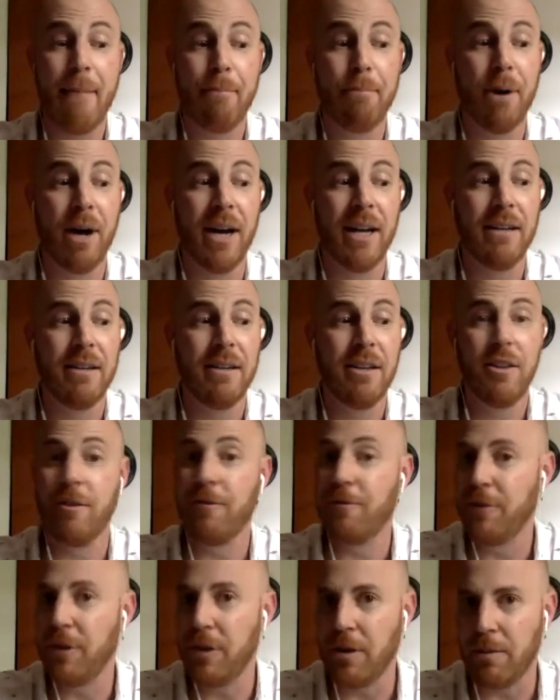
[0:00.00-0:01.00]
But the
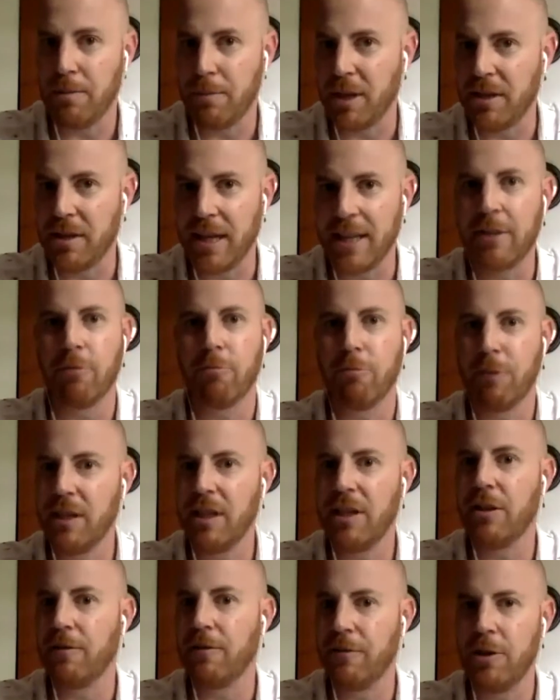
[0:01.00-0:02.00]

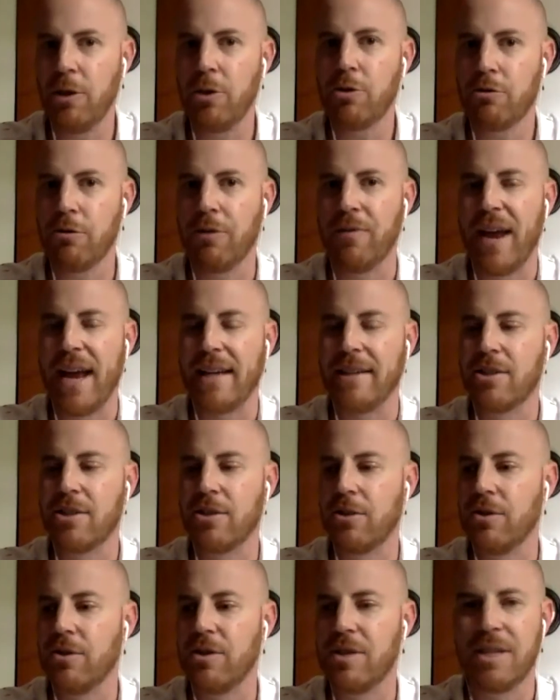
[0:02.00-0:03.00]
future of
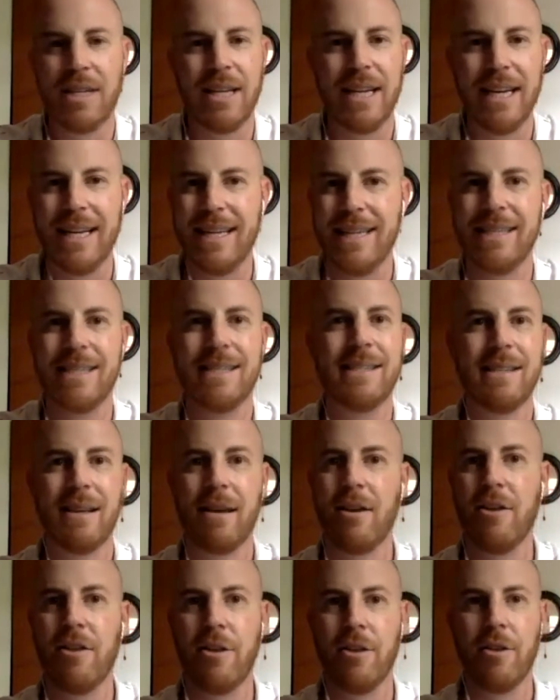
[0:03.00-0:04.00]
answers is,
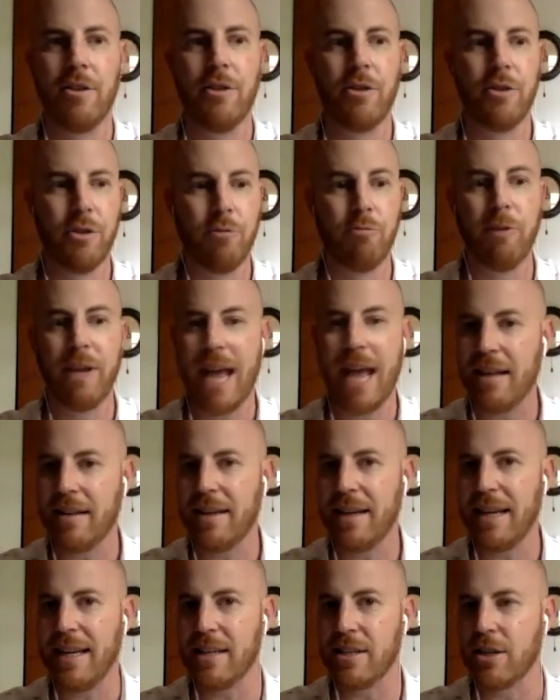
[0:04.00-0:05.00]
the
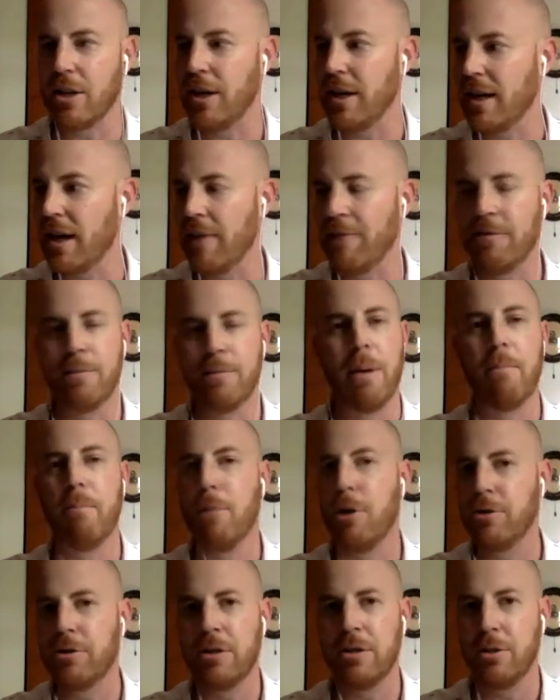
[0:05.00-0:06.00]
reality is going to come from a
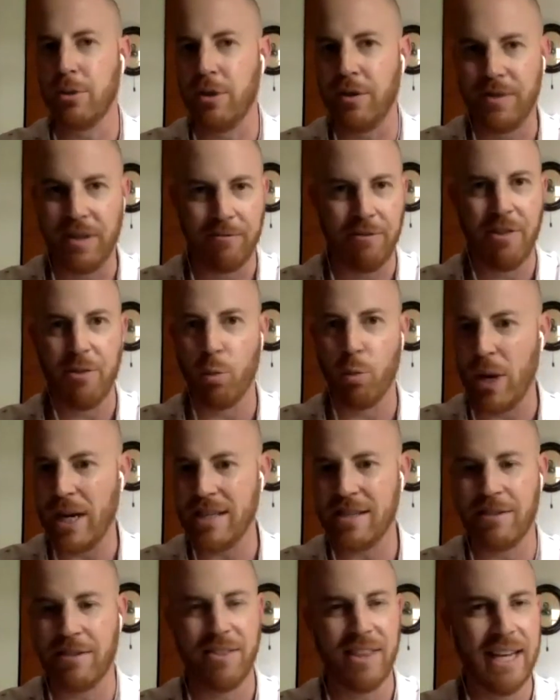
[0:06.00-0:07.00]
multitude of different
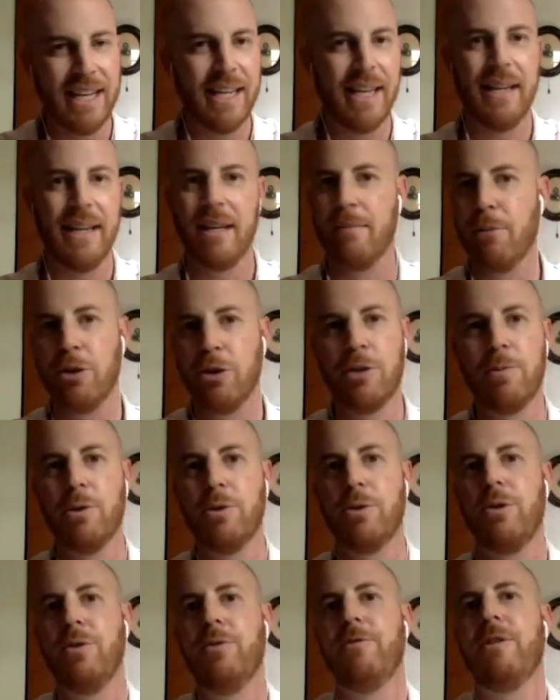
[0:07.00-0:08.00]
ways of thinking and
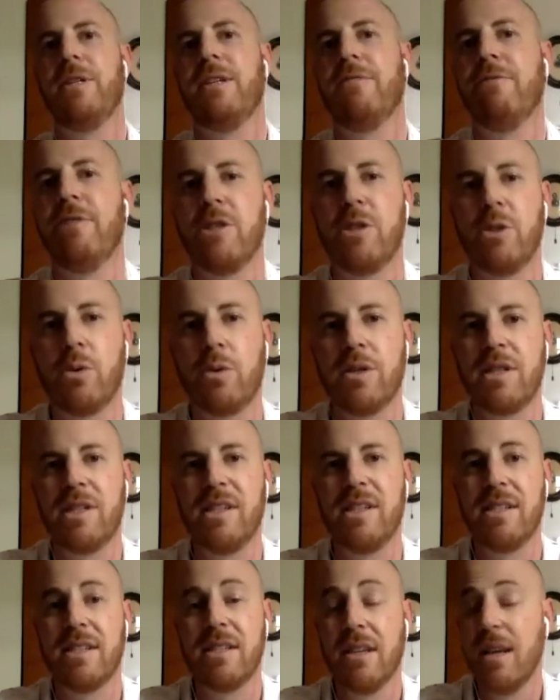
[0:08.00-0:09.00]
multiple different
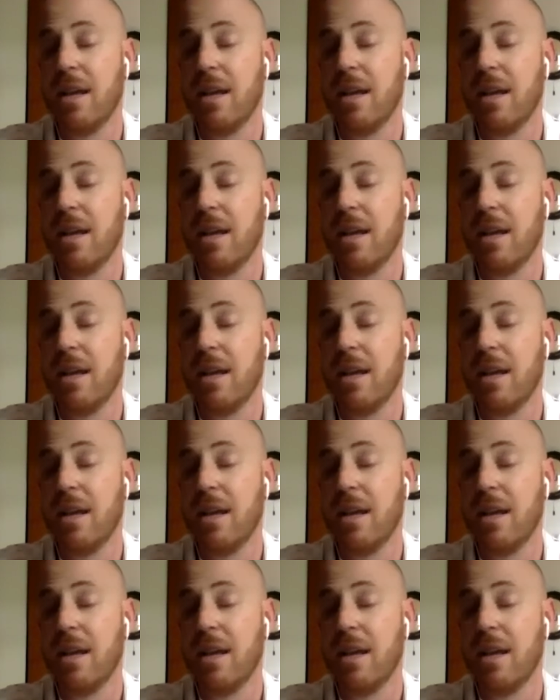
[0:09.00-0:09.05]
sources.